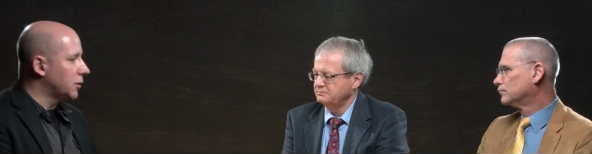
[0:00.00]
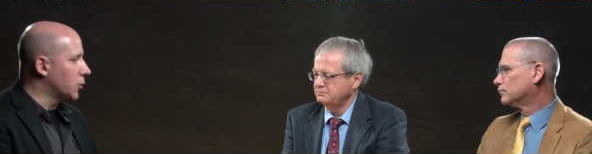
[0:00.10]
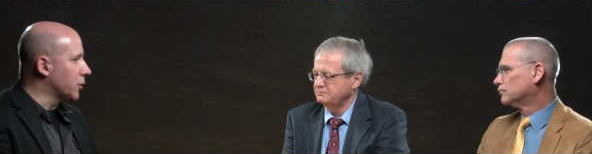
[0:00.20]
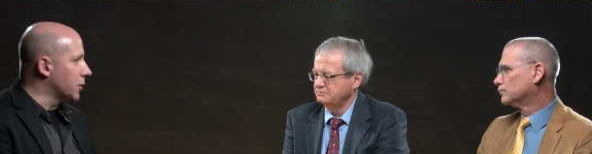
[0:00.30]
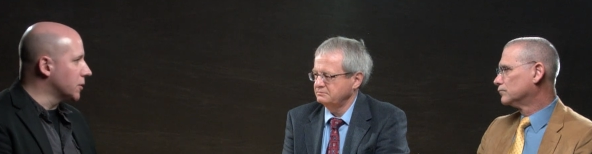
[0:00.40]

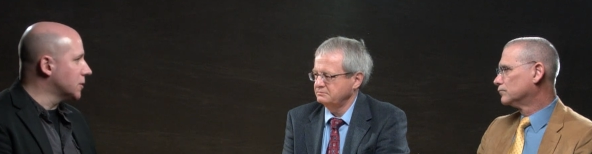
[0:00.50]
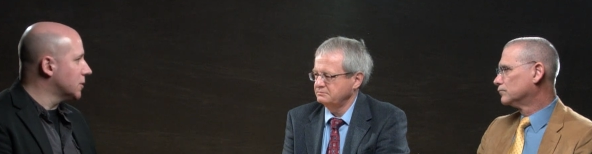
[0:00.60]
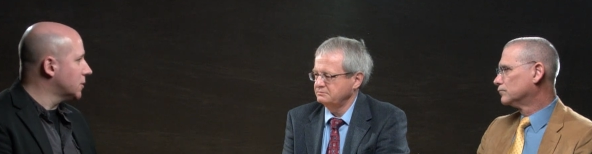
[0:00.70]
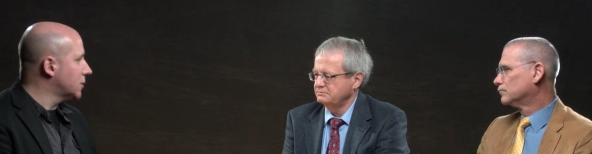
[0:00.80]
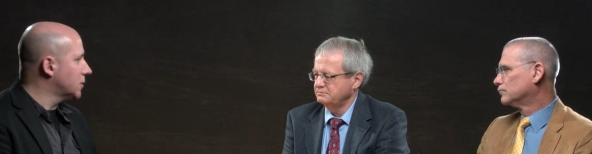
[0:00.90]
Speaker 1: your
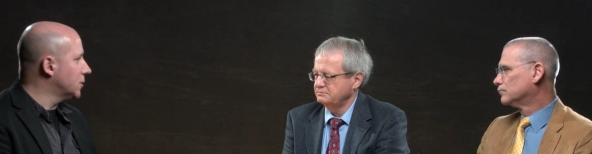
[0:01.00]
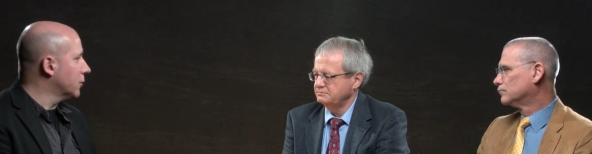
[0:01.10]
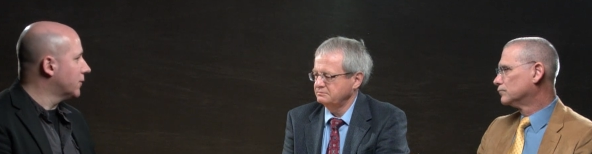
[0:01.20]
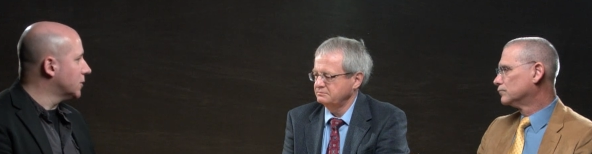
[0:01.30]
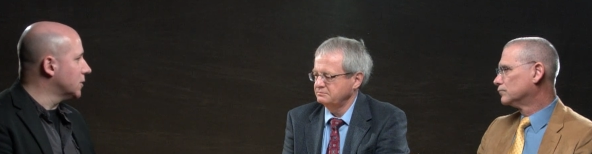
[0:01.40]
nurses,
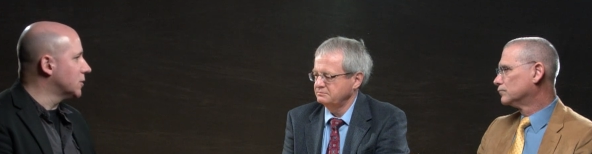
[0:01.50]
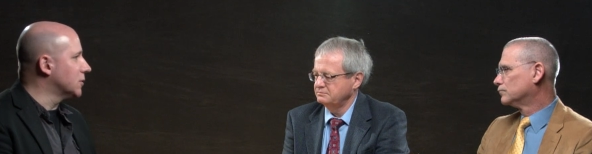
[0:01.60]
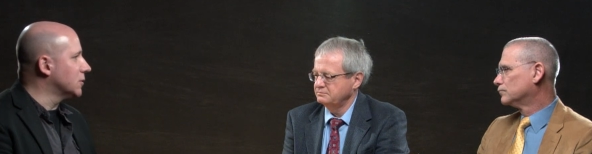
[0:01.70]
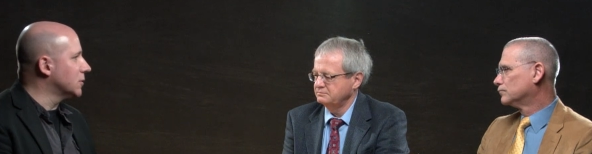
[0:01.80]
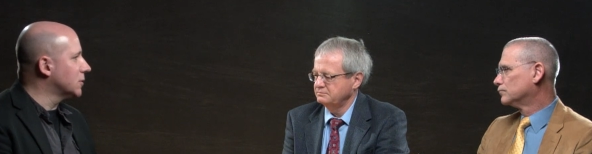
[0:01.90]
your
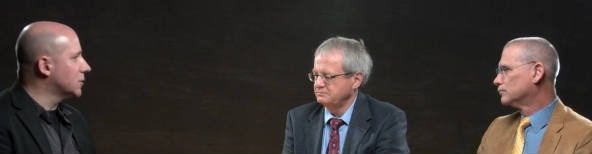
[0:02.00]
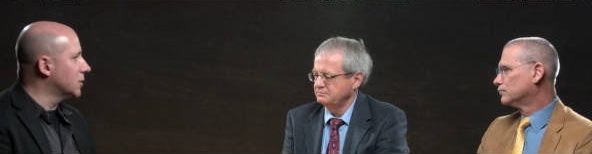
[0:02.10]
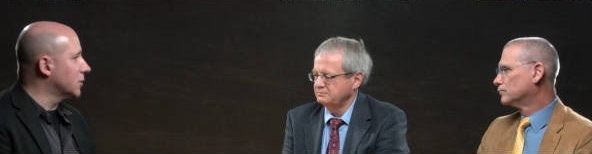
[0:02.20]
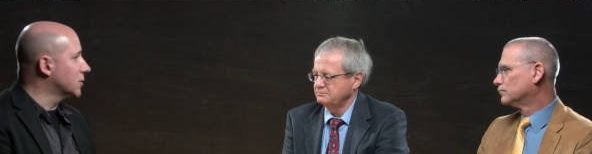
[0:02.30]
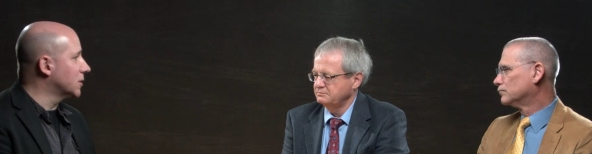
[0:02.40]

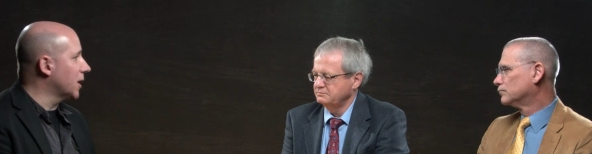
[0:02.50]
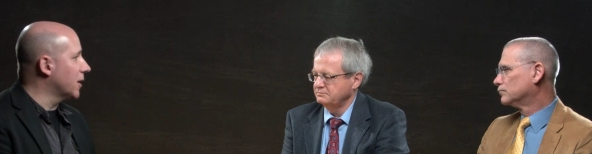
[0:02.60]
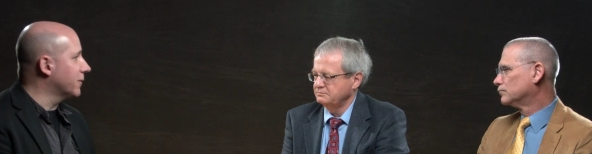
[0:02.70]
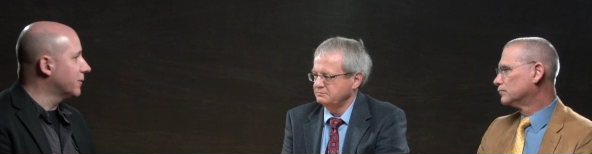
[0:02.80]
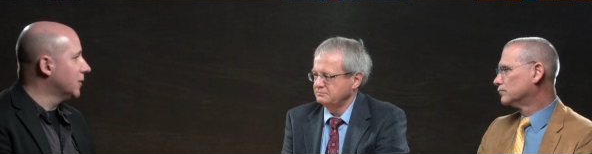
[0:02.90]
physicians, your
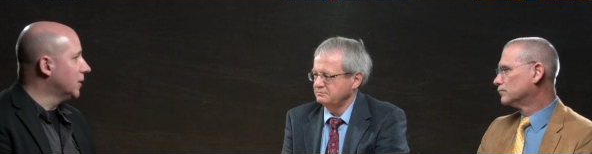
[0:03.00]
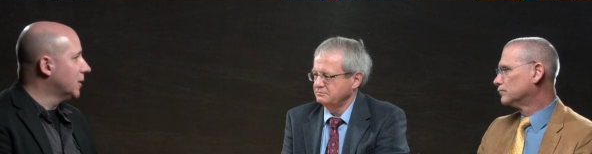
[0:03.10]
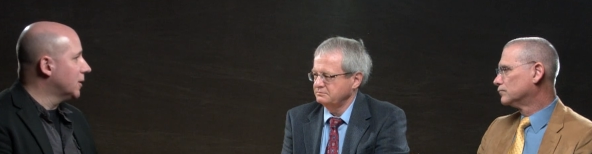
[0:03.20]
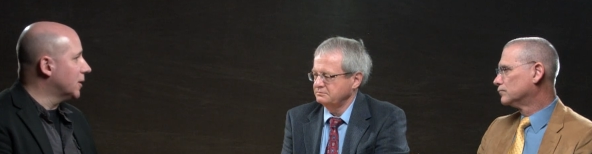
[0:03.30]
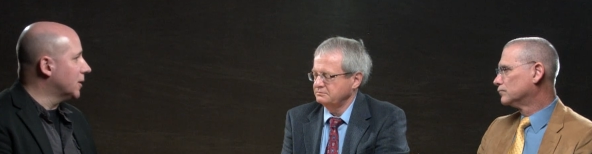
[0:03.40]
staff,
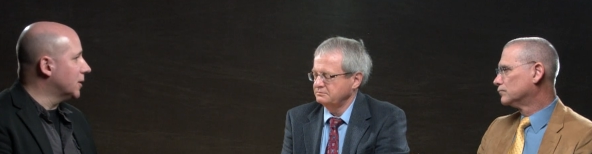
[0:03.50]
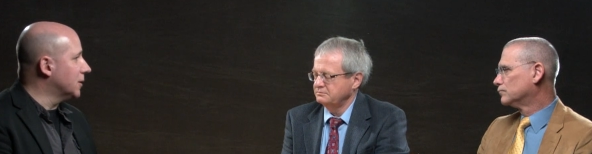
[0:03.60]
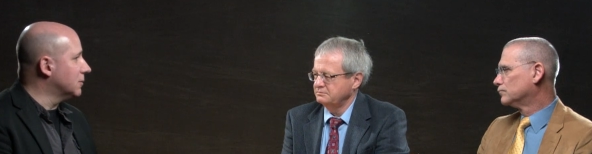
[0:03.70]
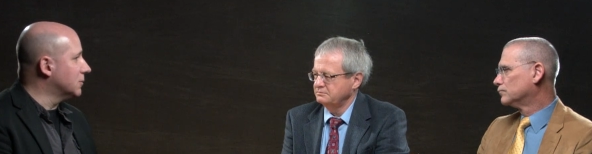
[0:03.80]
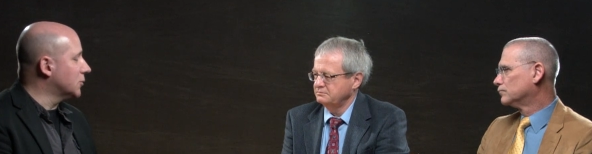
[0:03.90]
uh,
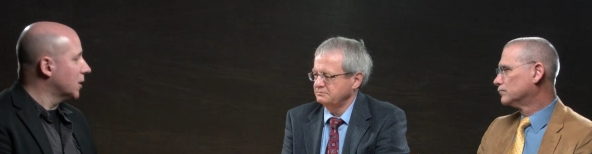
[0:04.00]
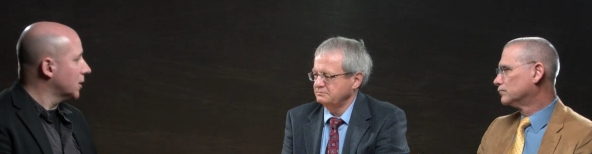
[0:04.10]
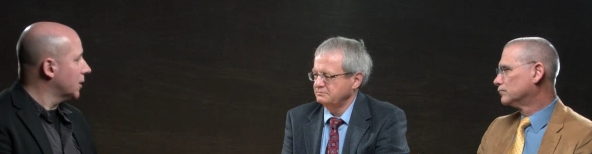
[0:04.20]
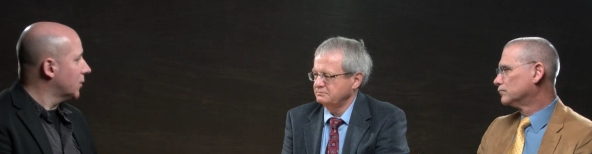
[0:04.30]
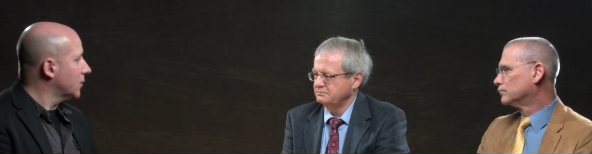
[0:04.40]
and trying
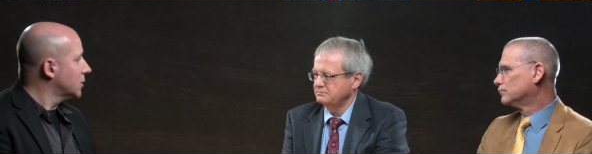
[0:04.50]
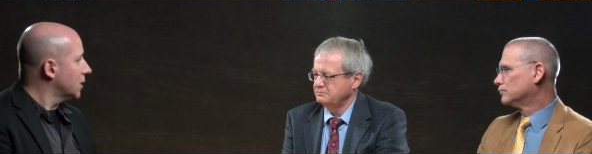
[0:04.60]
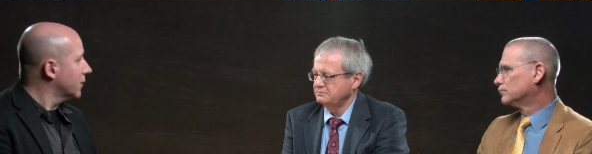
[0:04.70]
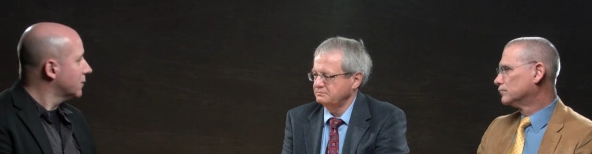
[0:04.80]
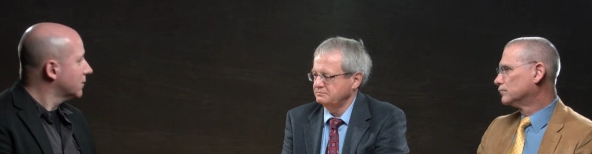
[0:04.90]
to keep them
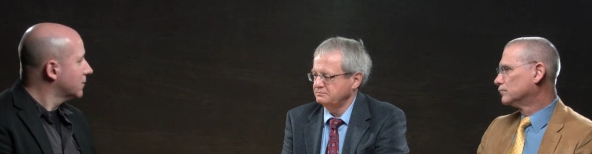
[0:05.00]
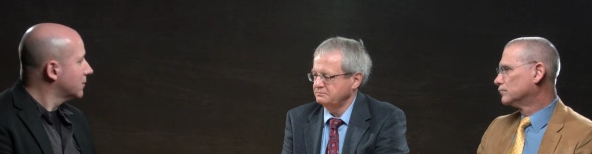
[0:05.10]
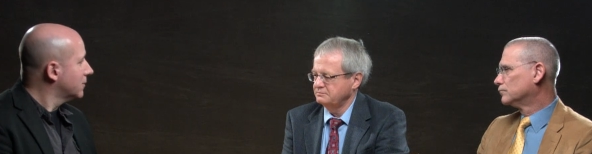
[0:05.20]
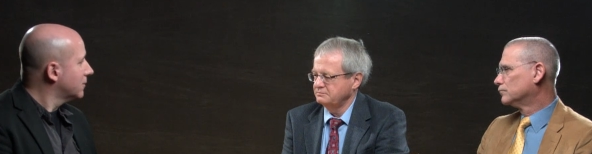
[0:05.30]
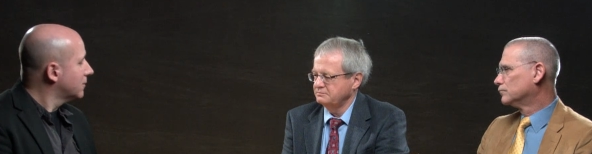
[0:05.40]
safe?
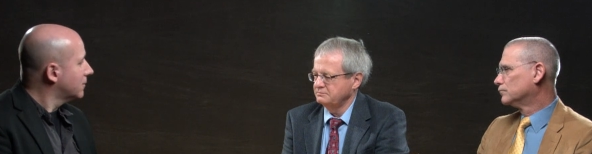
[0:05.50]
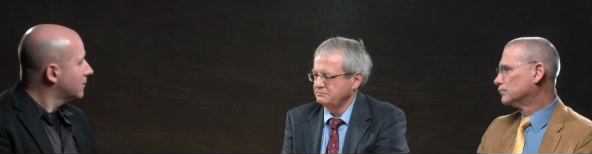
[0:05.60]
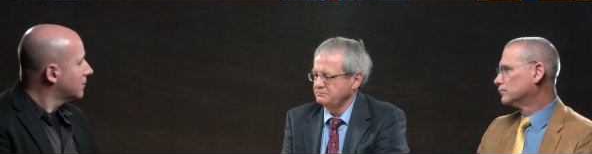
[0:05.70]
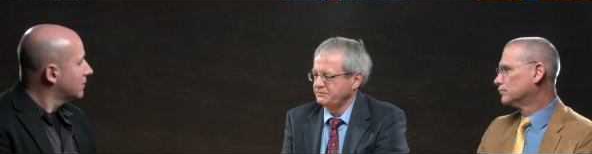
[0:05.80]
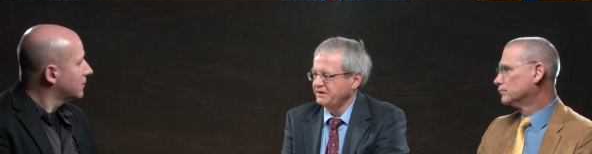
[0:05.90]

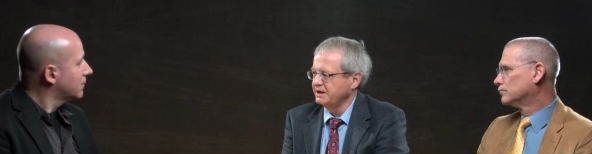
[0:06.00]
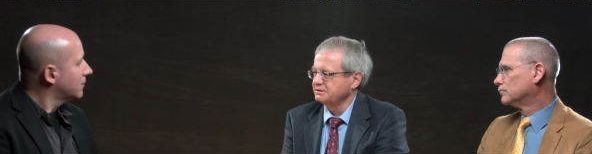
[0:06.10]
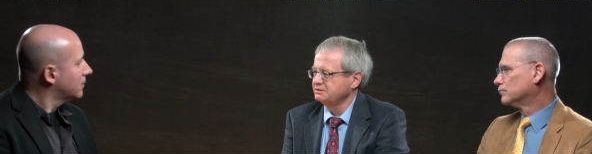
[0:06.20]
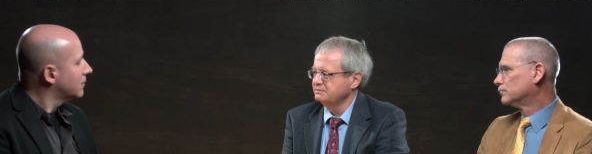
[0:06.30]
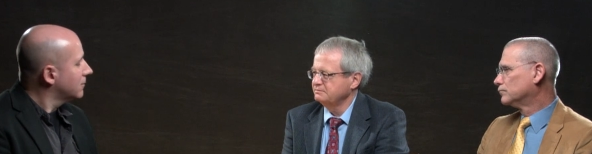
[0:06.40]

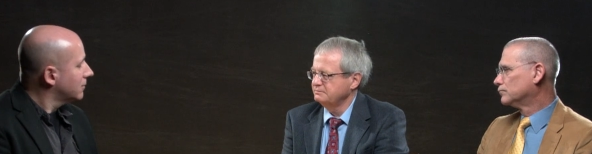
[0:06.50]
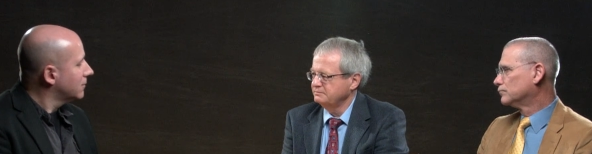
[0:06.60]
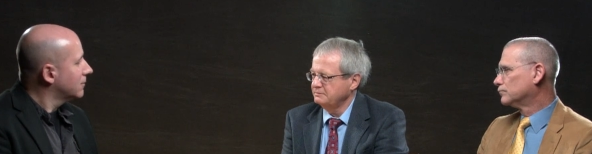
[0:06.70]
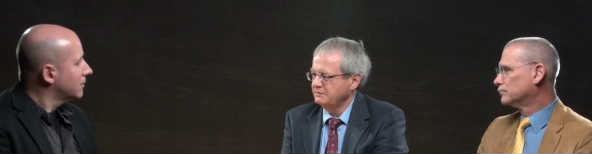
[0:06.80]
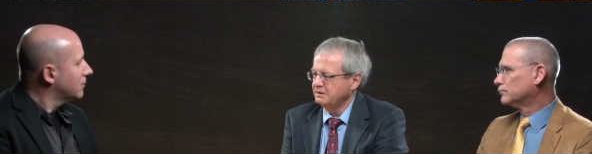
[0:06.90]
Speaker 2: Yes.
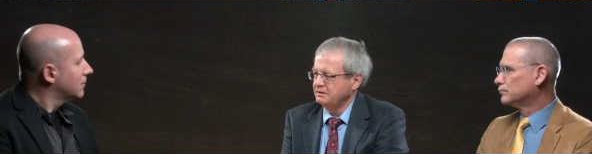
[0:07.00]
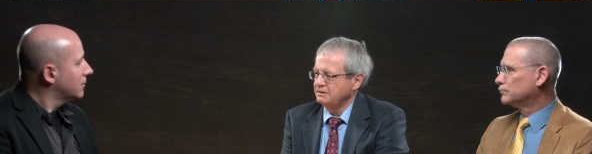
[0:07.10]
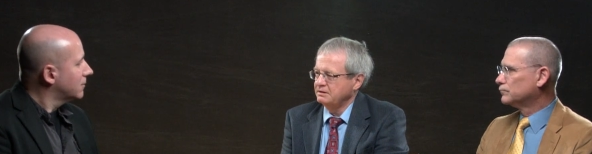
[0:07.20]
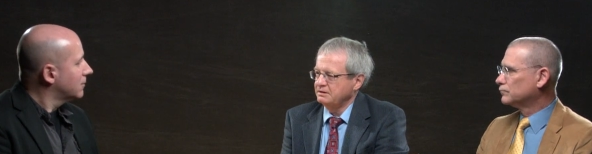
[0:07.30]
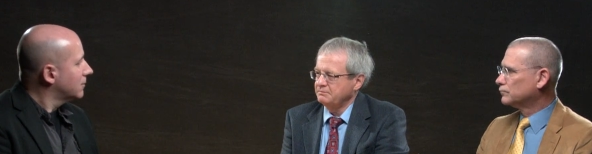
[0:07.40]

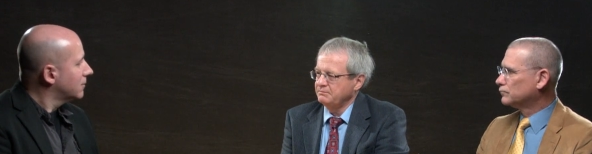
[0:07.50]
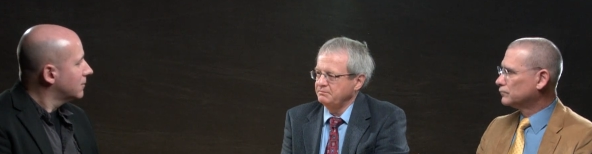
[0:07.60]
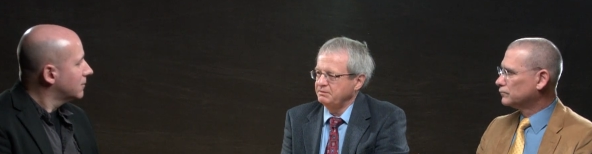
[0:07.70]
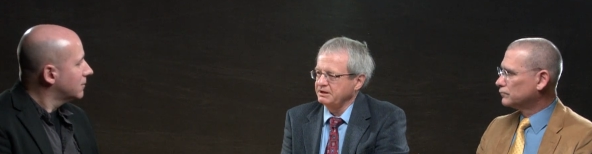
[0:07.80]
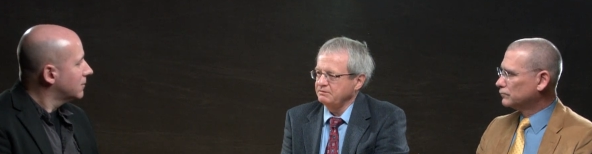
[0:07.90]

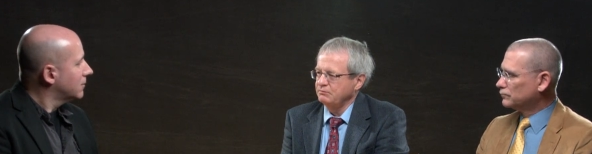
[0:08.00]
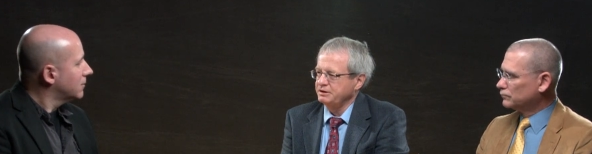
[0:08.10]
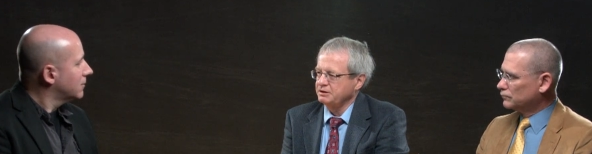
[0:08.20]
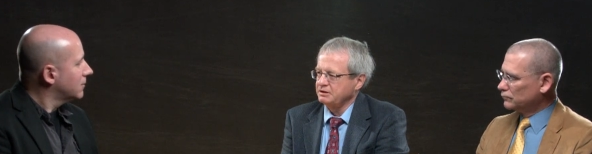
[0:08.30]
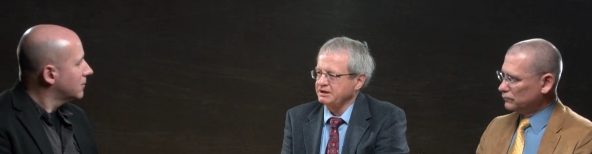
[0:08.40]
But we
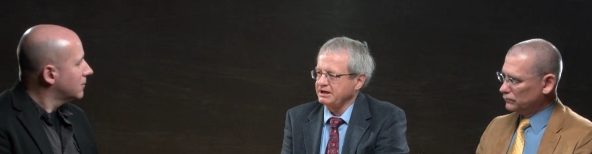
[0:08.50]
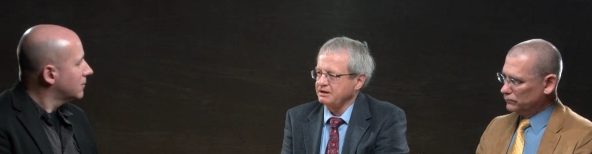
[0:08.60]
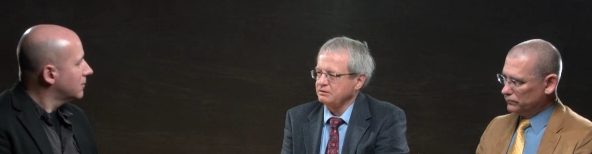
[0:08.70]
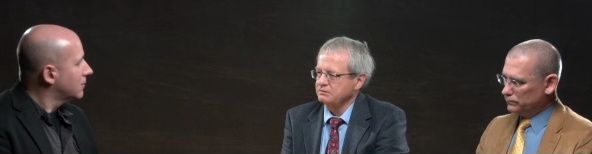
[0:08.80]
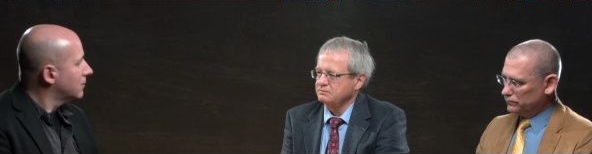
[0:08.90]
are
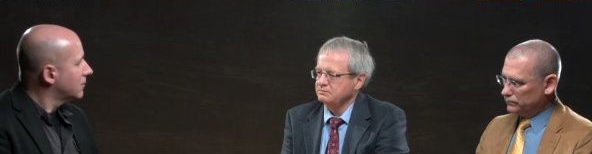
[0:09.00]
now,